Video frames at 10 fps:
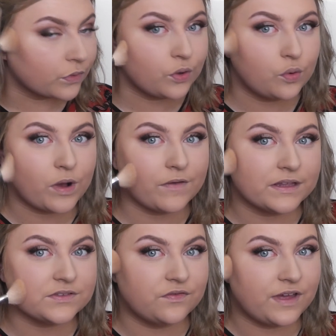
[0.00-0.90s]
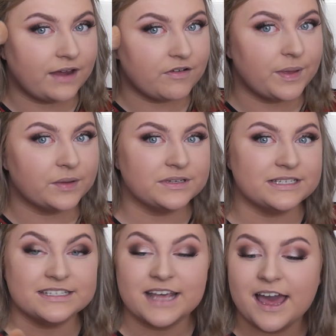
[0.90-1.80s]
Oh wow, that's very
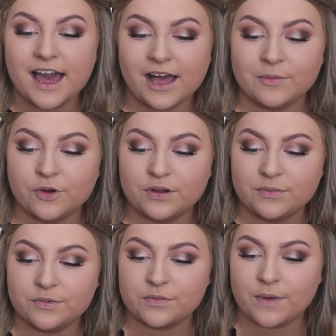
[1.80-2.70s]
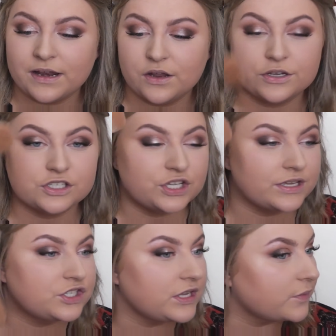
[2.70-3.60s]
pigmented. I'm going in with my Luxe Sheer
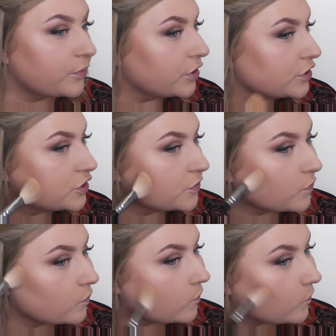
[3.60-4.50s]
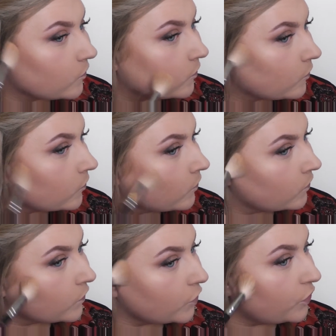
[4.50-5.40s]
Cheek brush.
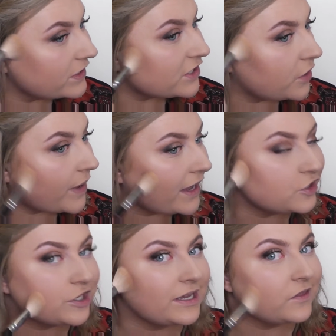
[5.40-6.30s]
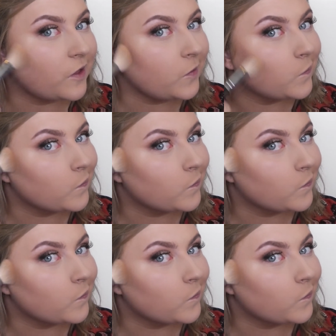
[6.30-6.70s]
Oh, it's not patchy either.